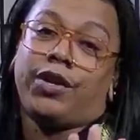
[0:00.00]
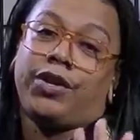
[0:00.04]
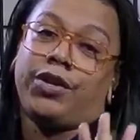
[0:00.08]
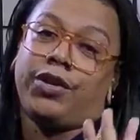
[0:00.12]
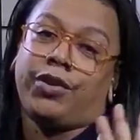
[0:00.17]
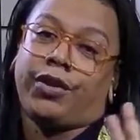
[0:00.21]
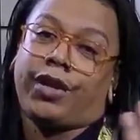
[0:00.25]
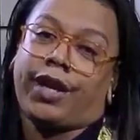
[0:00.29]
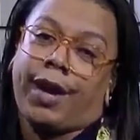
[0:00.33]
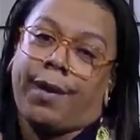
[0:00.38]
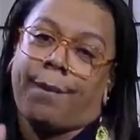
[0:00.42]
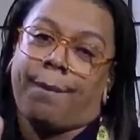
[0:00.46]

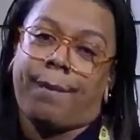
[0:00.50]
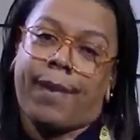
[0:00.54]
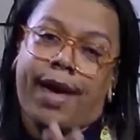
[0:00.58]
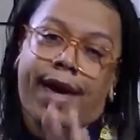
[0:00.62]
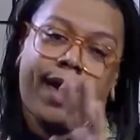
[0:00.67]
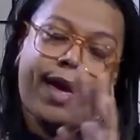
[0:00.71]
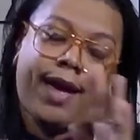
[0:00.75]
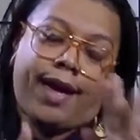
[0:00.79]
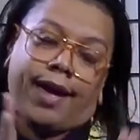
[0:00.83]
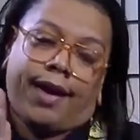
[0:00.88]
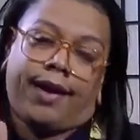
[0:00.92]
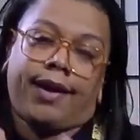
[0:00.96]
you'll get
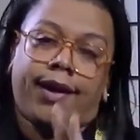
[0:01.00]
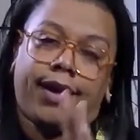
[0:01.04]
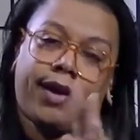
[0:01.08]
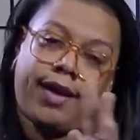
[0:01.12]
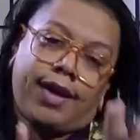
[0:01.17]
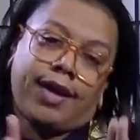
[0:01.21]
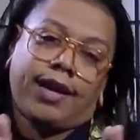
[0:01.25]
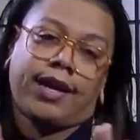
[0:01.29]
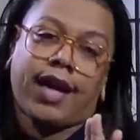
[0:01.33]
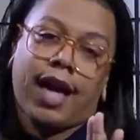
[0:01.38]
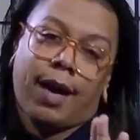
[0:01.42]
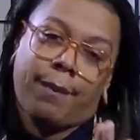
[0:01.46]
my
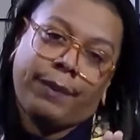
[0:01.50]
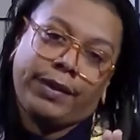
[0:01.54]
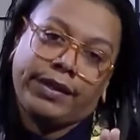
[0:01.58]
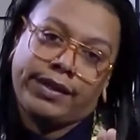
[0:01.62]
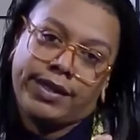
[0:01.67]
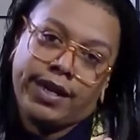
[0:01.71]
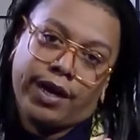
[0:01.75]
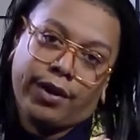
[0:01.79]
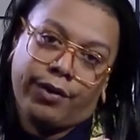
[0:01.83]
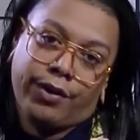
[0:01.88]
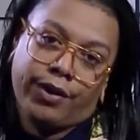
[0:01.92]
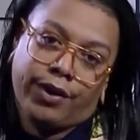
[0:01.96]

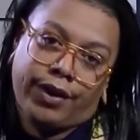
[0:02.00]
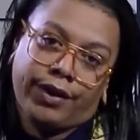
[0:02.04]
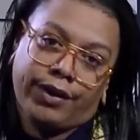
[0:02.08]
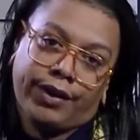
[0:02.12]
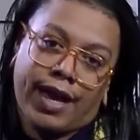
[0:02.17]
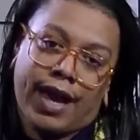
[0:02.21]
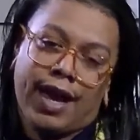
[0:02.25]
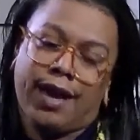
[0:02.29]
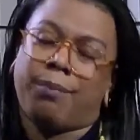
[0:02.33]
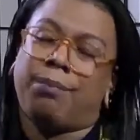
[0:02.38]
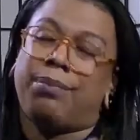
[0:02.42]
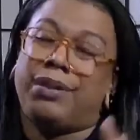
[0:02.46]
commentary on
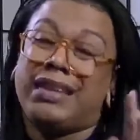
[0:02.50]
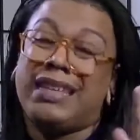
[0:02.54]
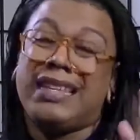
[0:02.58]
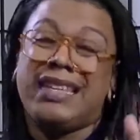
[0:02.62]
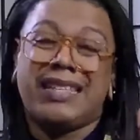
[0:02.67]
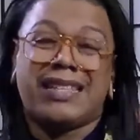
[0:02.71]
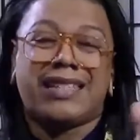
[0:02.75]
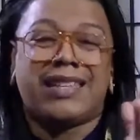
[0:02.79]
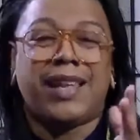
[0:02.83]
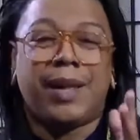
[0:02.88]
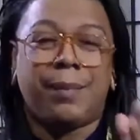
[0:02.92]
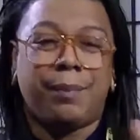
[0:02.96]
that.
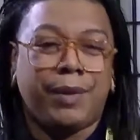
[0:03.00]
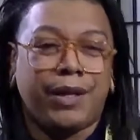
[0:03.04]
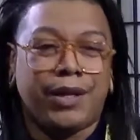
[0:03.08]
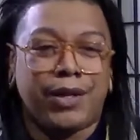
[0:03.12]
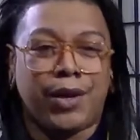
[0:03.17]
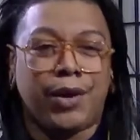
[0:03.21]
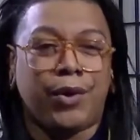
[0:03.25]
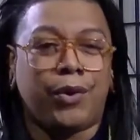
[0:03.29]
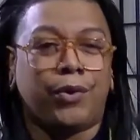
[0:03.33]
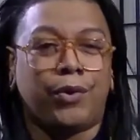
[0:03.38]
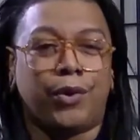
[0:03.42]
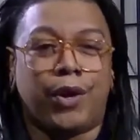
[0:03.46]
Please let me
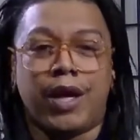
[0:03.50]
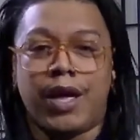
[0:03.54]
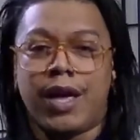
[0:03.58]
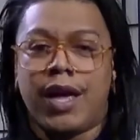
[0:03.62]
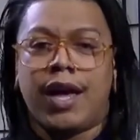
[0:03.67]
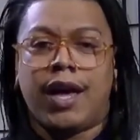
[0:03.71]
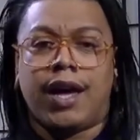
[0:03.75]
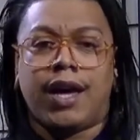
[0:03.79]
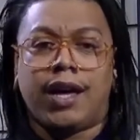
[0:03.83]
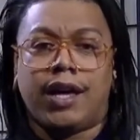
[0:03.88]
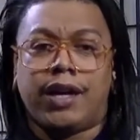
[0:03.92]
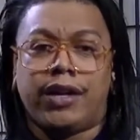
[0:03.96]
know
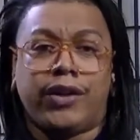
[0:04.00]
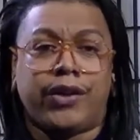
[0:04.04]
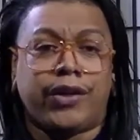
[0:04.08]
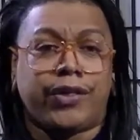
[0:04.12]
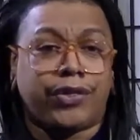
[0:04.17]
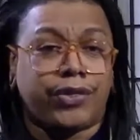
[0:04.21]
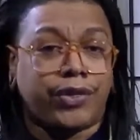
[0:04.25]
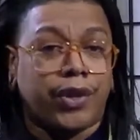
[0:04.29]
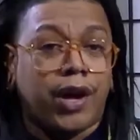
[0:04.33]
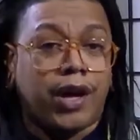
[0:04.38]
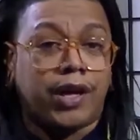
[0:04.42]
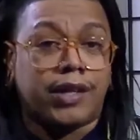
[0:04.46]
uh, your
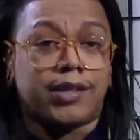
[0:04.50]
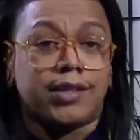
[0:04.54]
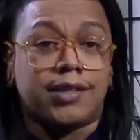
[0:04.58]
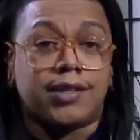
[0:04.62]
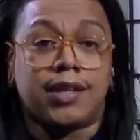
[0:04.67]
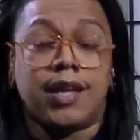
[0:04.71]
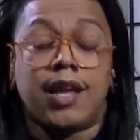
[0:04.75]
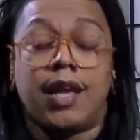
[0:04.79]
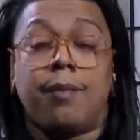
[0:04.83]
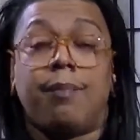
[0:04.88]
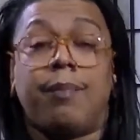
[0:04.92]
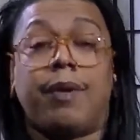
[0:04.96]
thoughts.
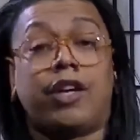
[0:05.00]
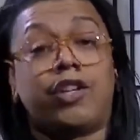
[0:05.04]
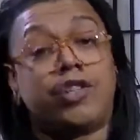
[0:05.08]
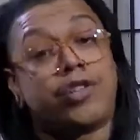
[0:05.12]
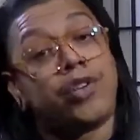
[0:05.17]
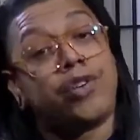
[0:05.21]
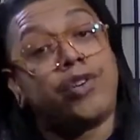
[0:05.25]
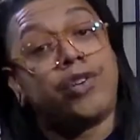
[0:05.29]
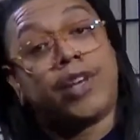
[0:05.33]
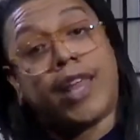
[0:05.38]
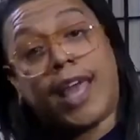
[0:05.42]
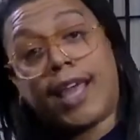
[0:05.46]
Make
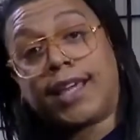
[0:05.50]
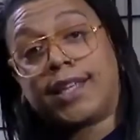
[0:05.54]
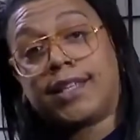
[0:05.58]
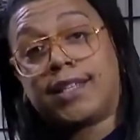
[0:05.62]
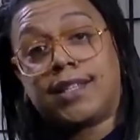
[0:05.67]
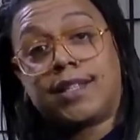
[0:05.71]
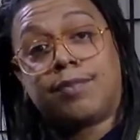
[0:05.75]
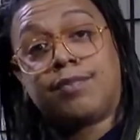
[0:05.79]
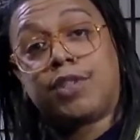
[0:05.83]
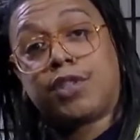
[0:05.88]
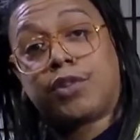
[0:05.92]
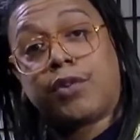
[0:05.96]
sure you like and
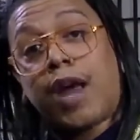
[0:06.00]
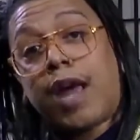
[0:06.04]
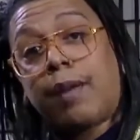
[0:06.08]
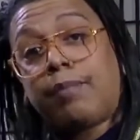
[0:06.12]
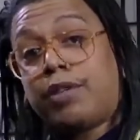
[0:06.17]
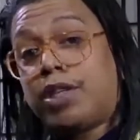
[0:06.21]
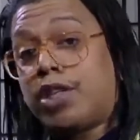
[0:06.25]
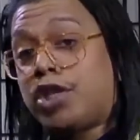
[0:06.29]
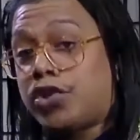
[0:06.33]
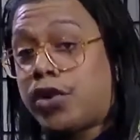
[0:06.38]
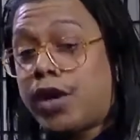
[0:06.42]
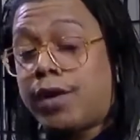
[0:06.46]
subscribe
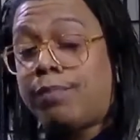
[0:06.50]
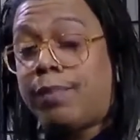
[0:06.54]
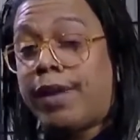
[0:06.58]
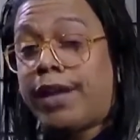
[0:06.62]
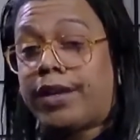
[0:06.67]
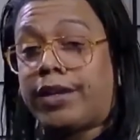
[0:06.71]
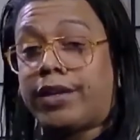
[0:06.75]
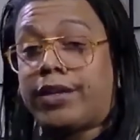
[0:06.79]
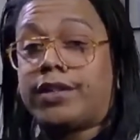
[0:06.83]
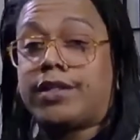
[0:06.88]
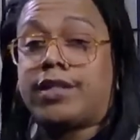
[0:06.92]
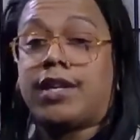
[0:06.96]
to
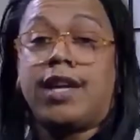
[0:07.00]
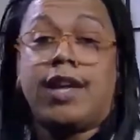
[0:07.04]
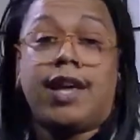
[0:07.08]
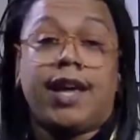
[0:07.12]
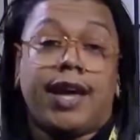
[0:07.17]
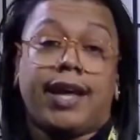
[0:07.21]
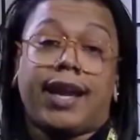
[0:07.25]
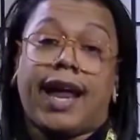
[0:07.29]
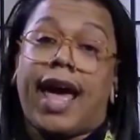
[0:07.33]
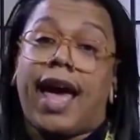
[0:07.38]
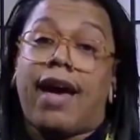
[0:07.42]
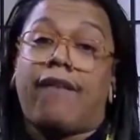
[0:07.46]
Trendmakers.
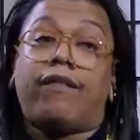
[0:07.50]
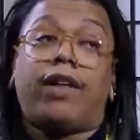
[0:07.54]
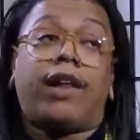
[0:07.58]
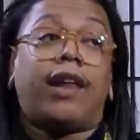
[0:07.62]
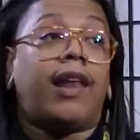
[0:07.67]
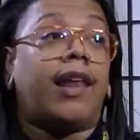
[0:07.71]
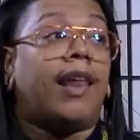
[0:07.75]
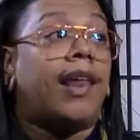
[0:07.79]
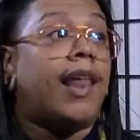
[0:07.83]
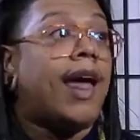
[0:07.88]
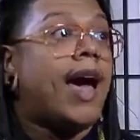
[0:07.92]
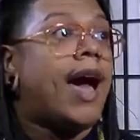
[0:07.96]
And I have a
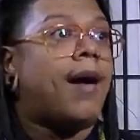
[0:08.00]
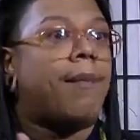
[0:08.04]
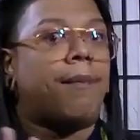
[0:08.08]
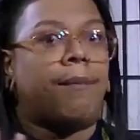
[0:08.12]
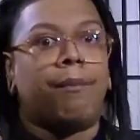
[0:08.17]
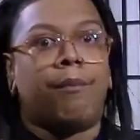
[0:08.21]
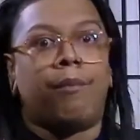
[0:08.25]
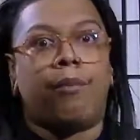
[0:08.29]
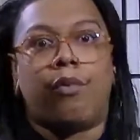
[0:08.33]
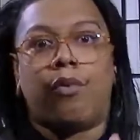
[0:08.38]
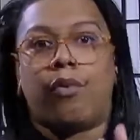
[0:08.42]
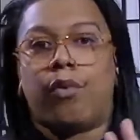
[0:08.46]
lot
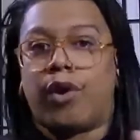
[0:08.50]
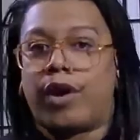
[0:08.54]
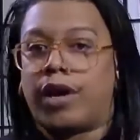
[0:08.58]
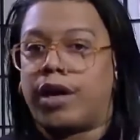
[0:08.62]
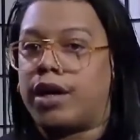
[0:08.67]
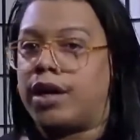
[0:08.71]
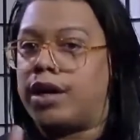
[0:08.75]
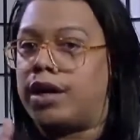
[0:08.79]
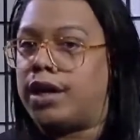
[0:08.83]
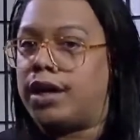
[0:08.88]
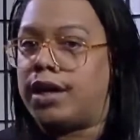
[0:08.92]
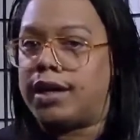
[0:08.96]
more
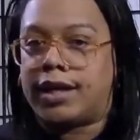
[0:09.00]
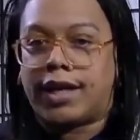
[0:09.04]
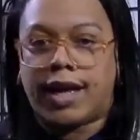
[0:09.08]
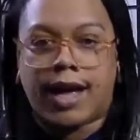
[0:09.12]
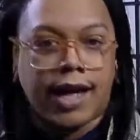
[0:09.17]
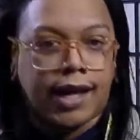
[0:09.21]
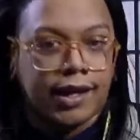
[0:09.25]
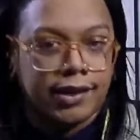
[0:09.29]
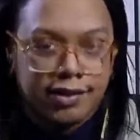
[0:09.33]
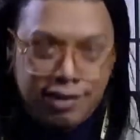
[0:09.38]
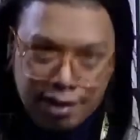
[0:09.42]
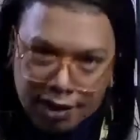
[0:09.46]
good
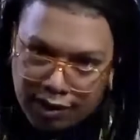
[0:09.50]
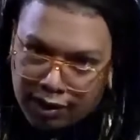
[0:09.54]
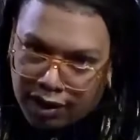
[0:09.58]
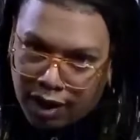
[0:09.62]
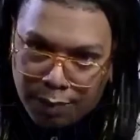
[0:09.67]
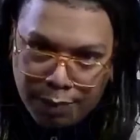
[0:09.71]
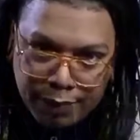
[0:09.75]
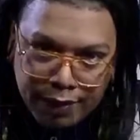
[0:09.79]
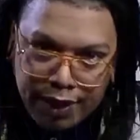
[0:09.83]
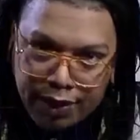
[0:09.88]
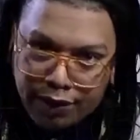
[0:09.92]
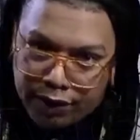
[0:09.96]
content
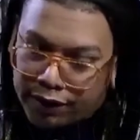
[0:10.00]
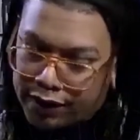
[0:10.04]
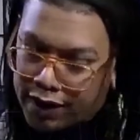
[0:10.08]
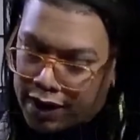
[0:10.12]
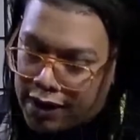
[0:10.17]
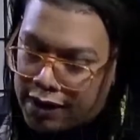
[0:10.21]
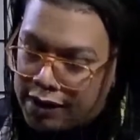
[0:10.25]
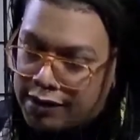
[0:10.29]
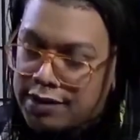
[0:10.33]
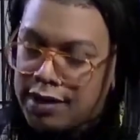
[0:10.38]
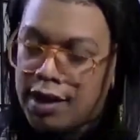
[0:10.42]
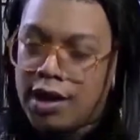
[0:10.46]
coming out,
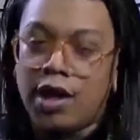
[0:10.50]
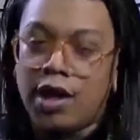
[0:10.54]
guys,